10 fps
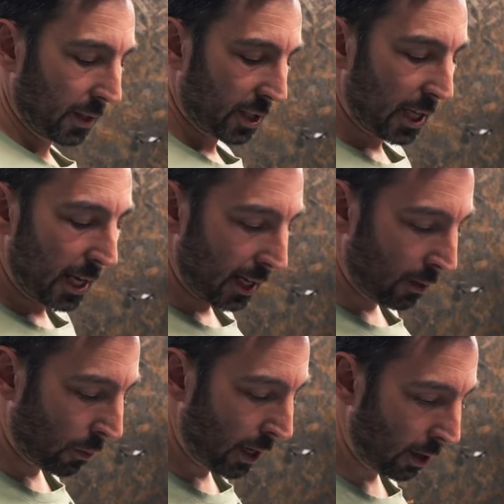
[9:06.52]
Steve
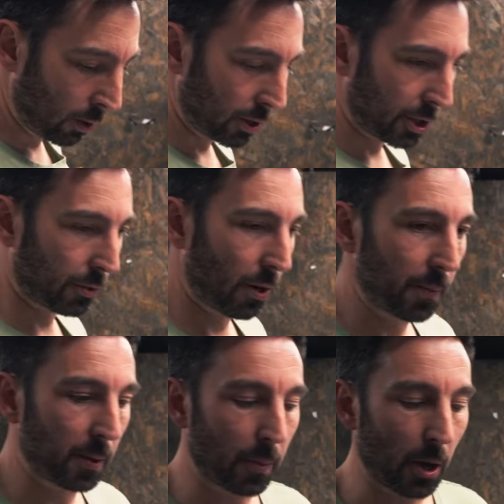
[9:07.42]
and Will
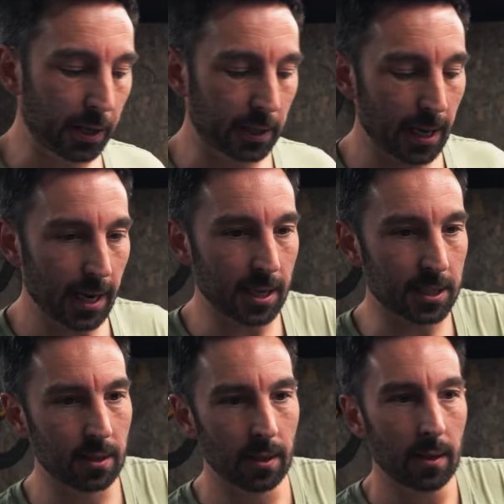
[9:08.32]
described the bike
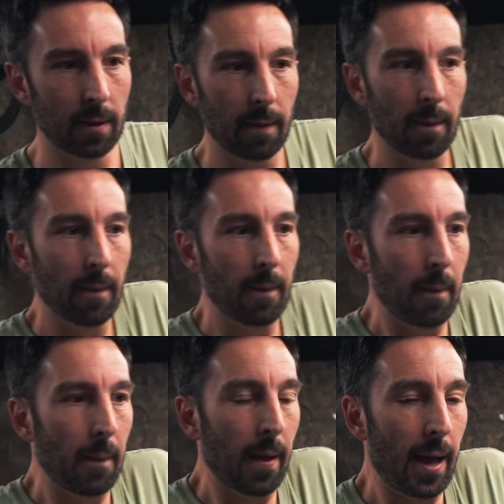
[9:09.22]
as
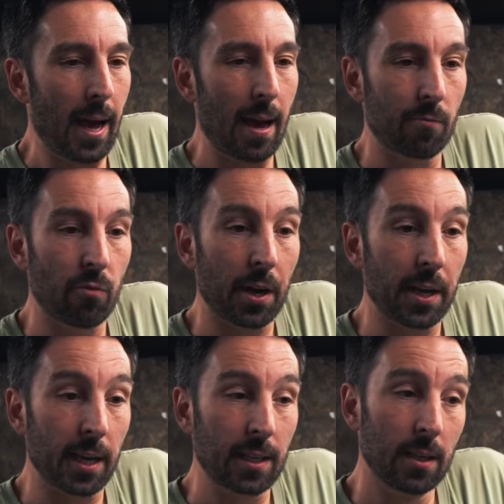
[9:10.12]

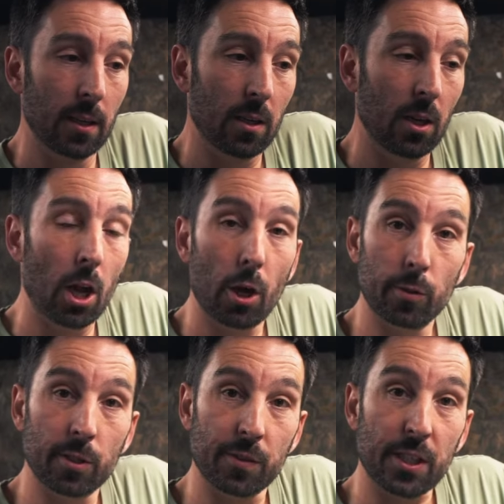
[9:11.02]
running
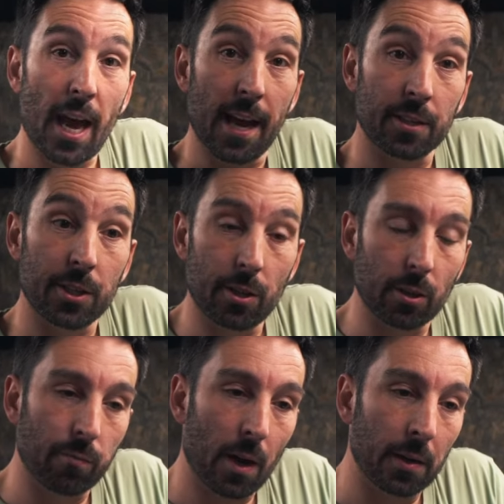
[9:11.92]
loads of sag. So you
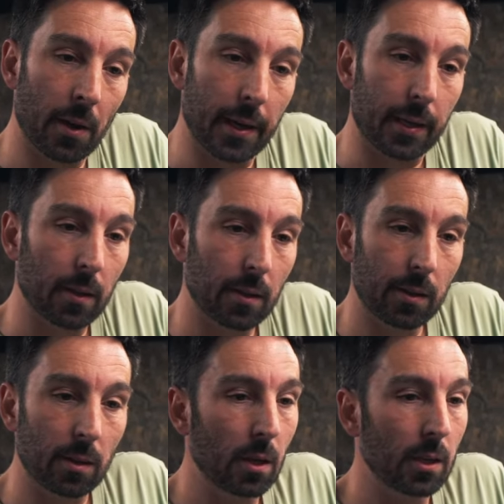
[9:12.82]
could run like
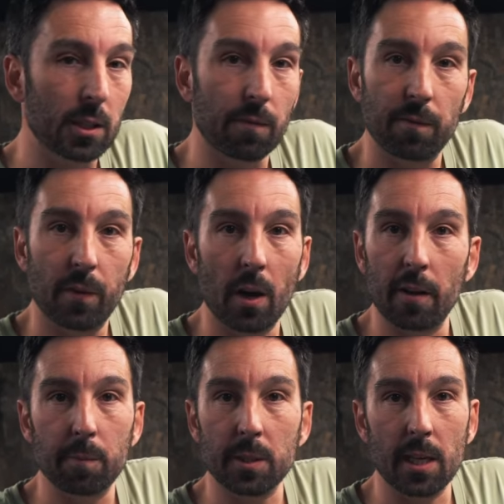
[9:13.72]

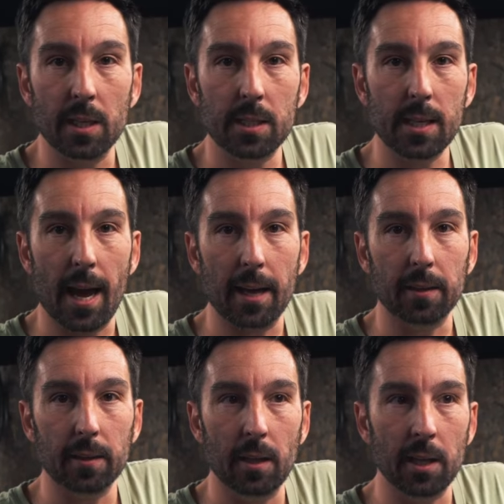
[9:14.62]
35%
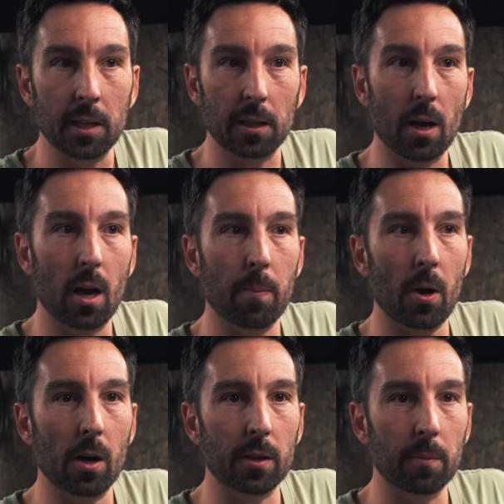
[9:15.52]
sag. And in the car
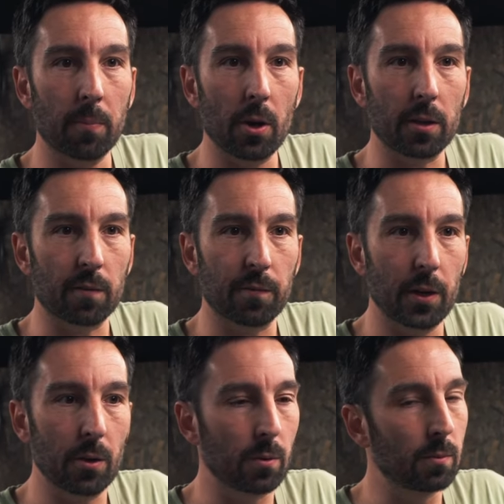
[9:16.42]
park, the bike would
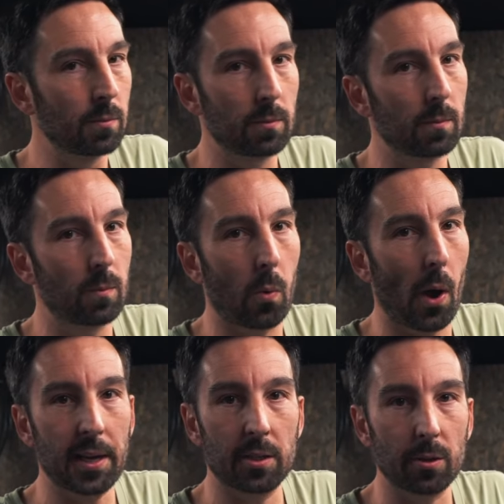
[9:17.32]
feel
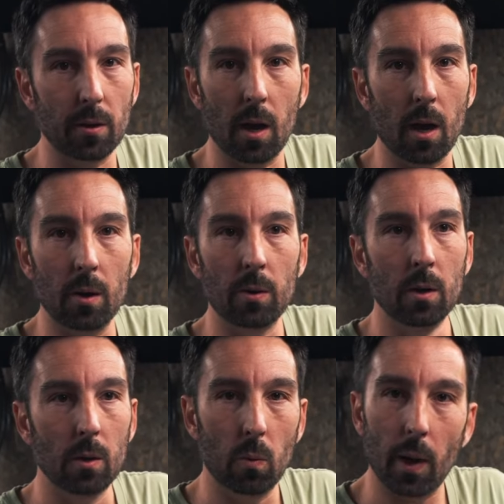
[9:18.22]
way too low,
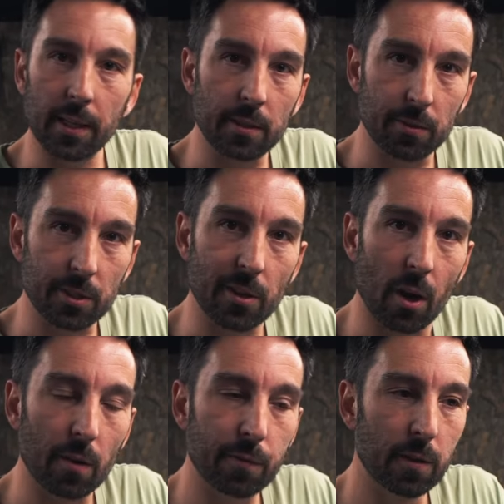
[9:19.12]
way too
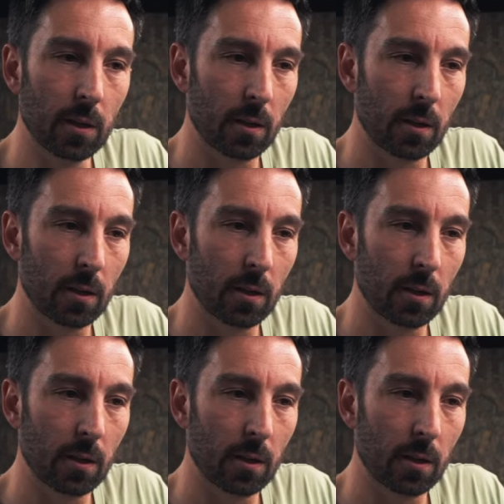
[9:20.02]
soft.